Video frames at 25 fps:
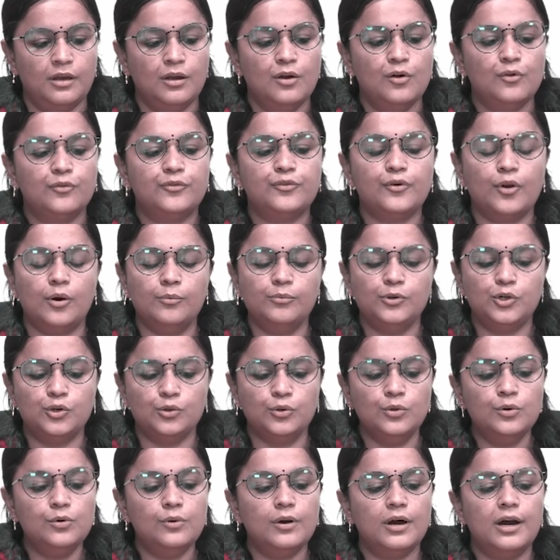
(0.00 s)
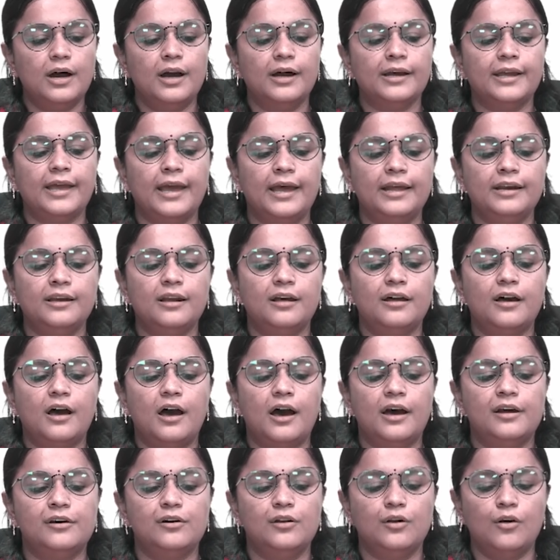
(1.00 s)
From 2, again
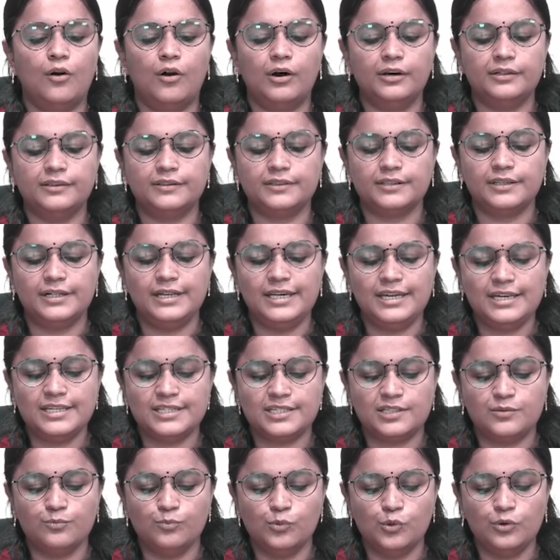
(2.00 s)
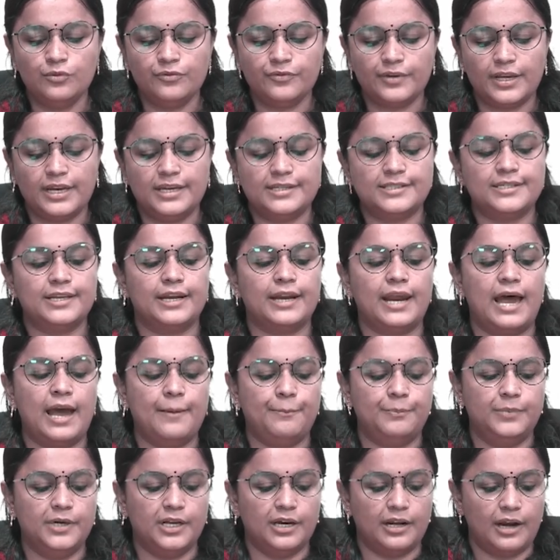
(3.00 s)
our northeast move is
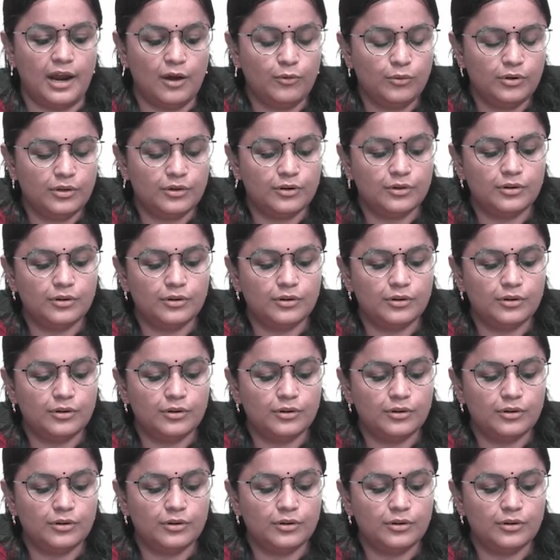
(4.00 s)
wrapped around,